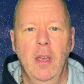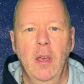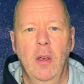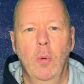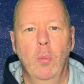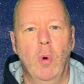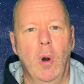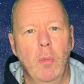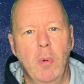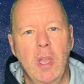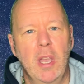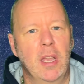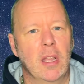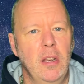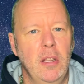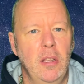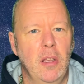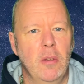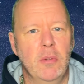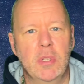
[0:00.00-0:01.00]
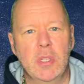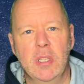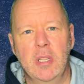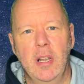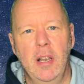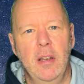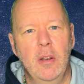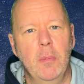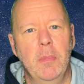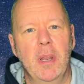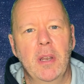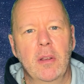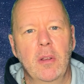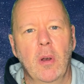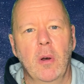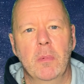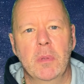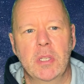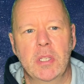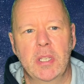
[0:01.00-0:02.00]
What we're going to use is a little bit of
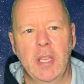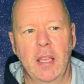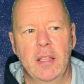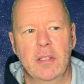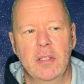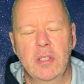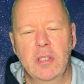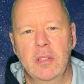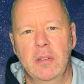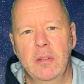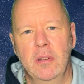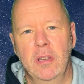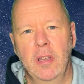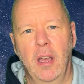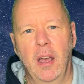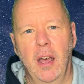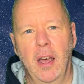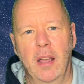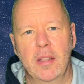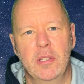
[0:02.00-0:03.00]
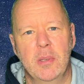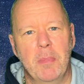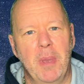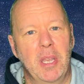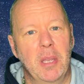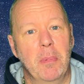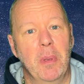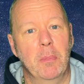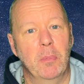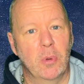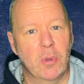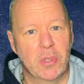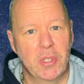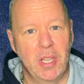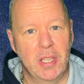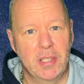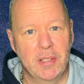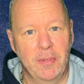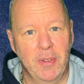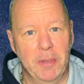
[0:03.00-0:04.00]
common sense to make a bit more
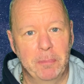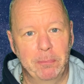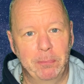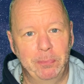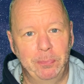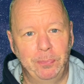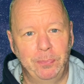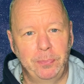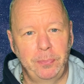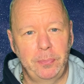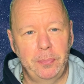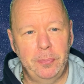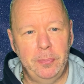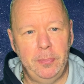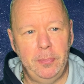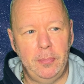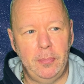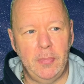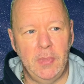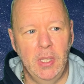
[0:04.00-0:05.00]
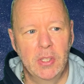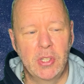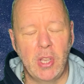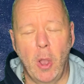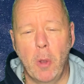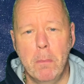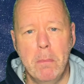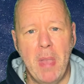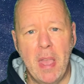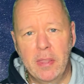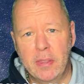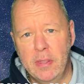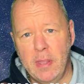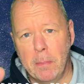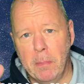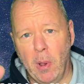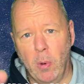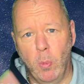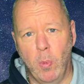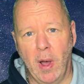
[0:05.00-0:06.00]
sense of it. So, myth
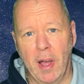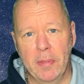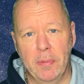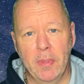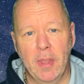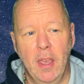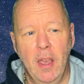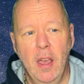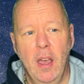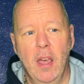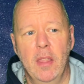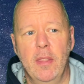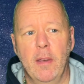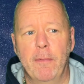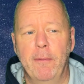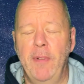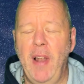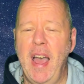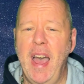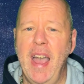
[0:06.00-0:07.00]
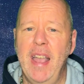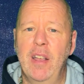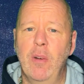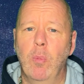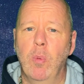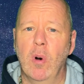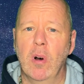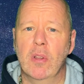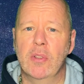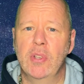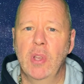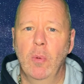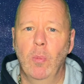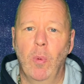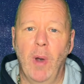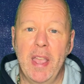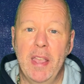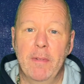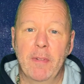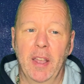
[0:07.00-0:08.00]
number 1, the flag was
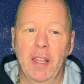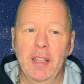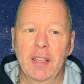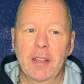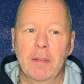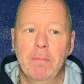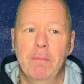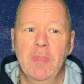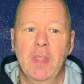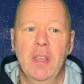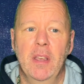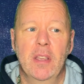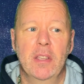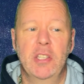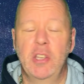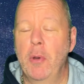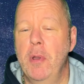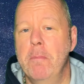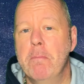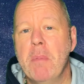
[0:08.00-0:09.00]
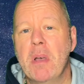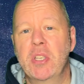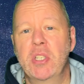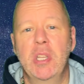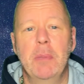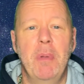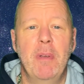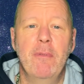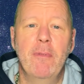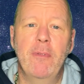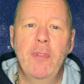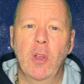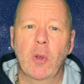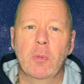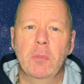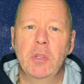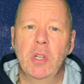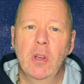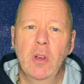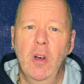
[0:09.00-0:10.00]
waving, so it must have been
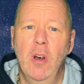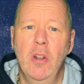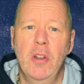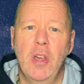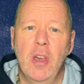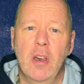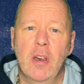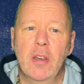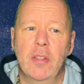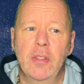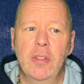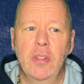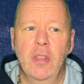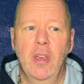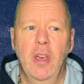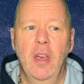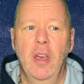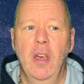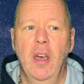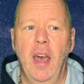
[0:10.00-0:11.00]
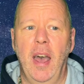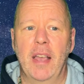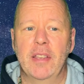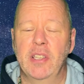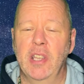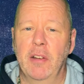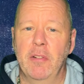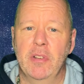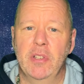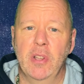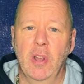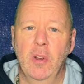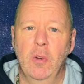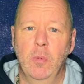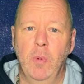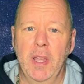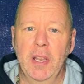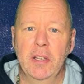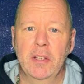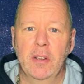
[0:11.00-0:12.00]
filmed on Earth as there is no
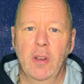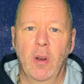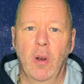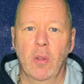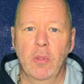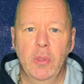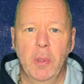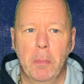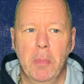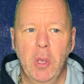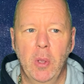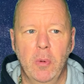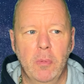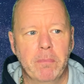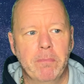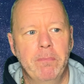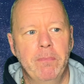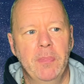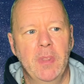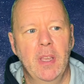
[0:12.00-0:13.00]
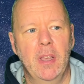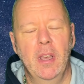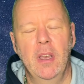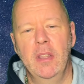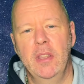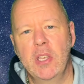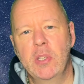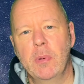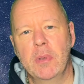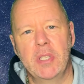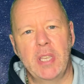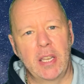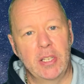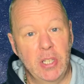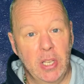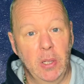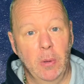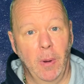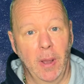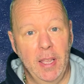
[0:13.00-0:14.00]
wind on the moon. This one's
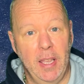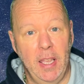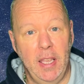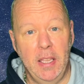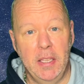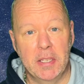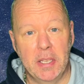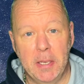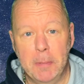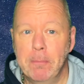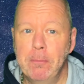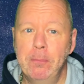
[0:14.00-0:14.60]
actually quite easy.